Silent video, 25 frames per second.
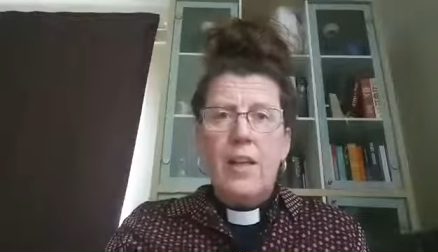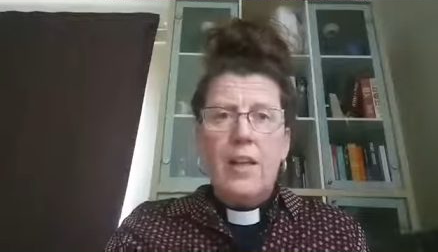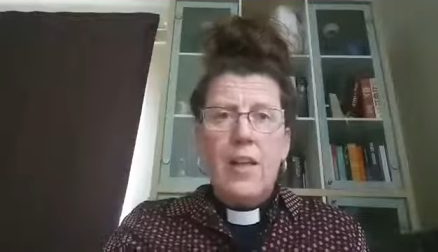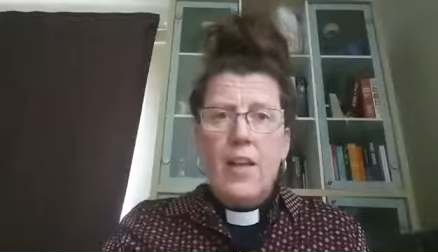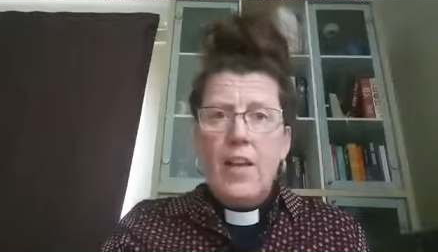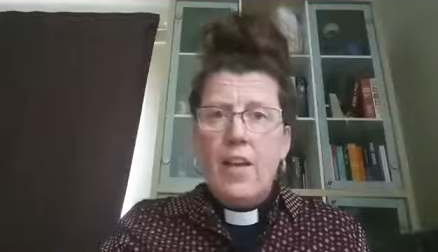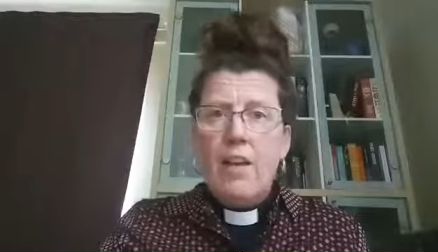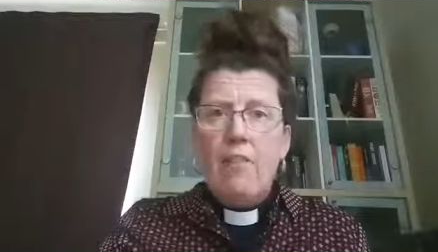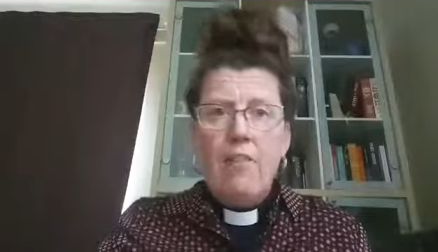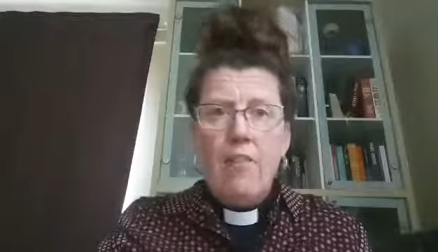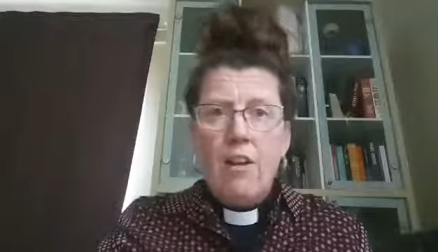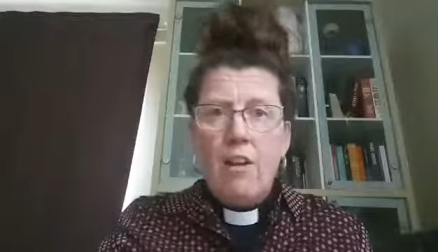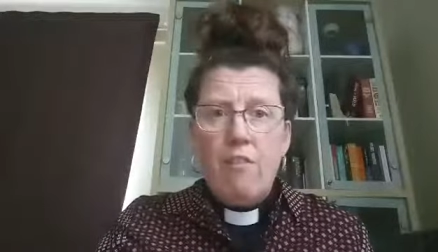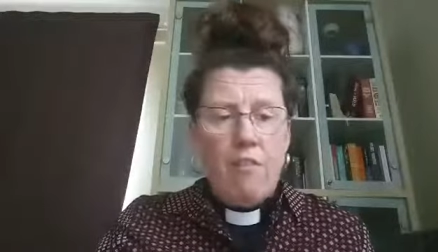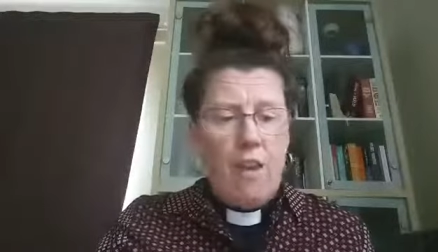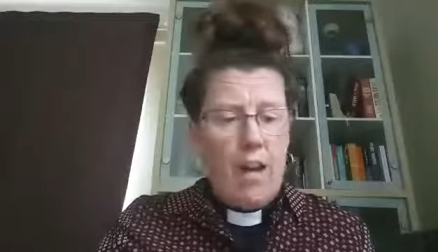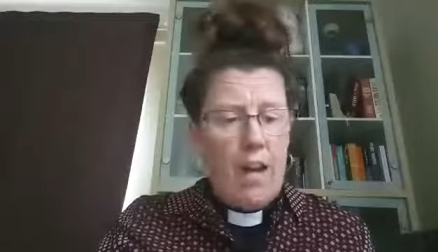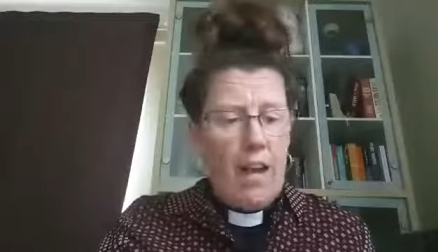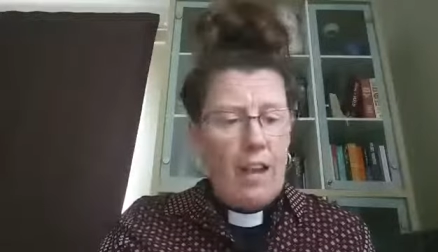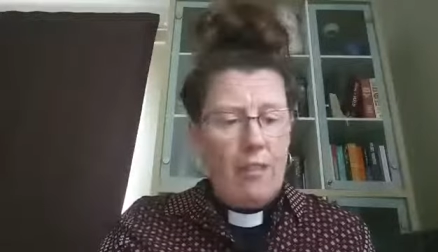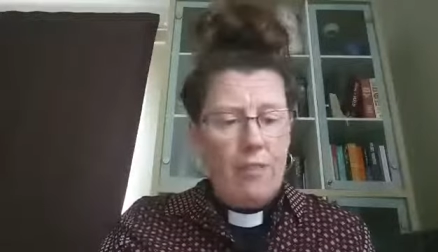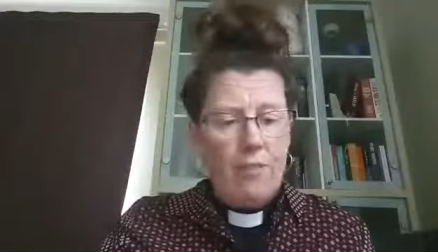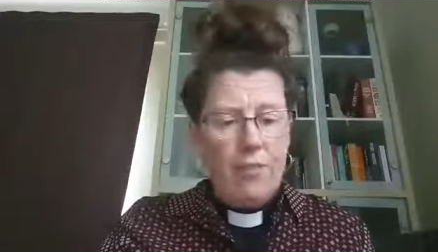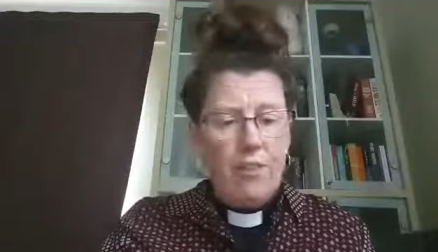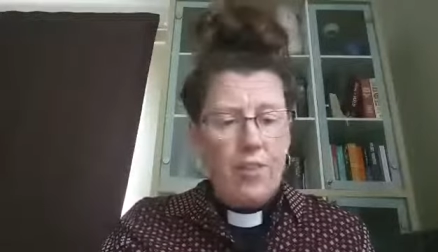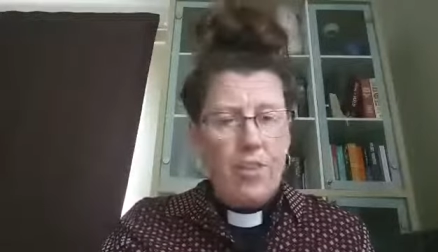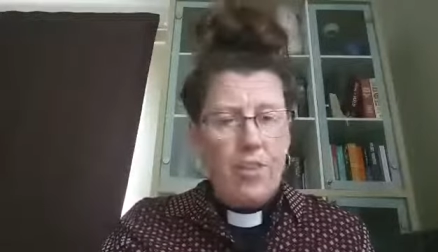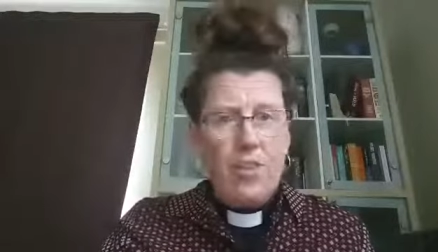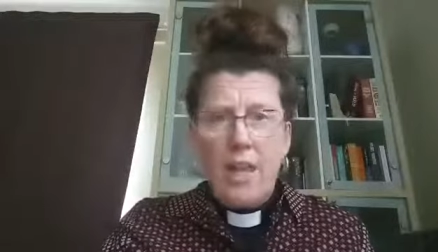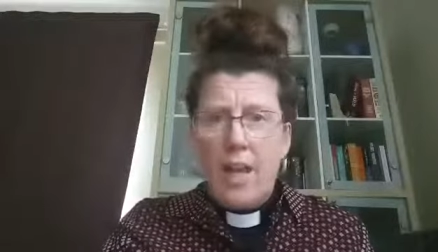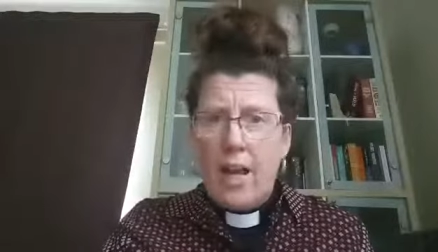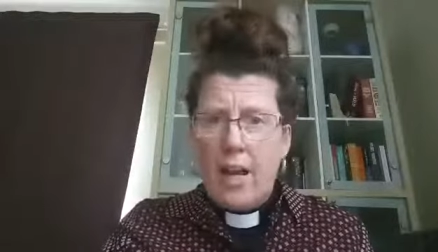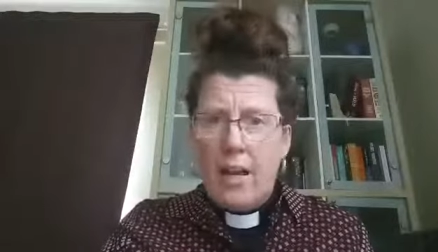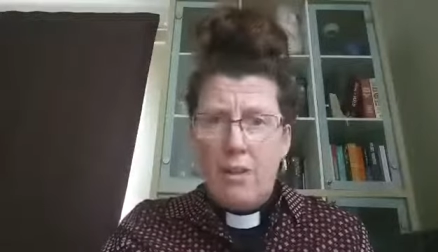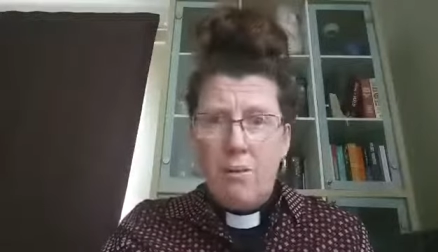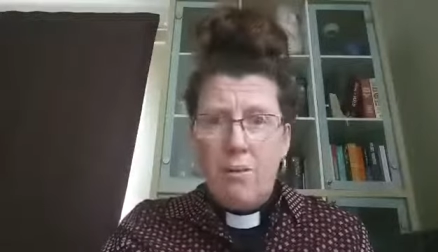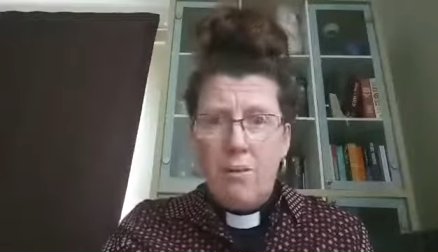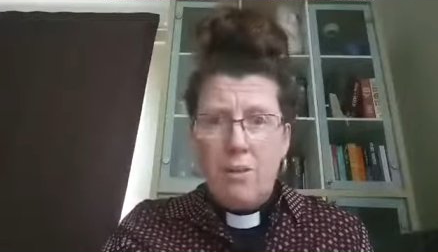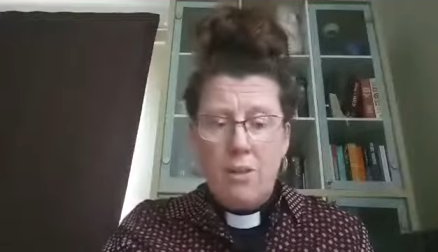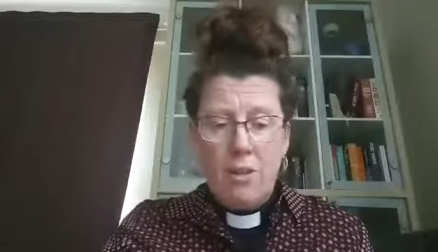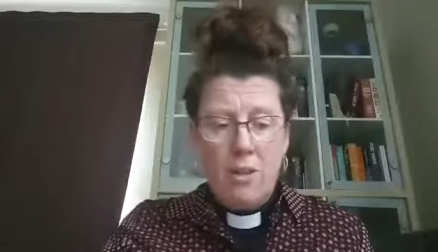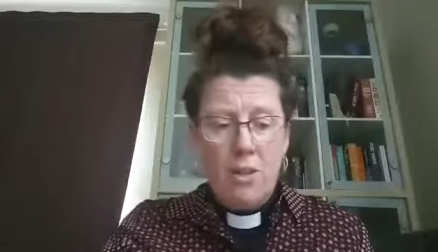Even if I have to die with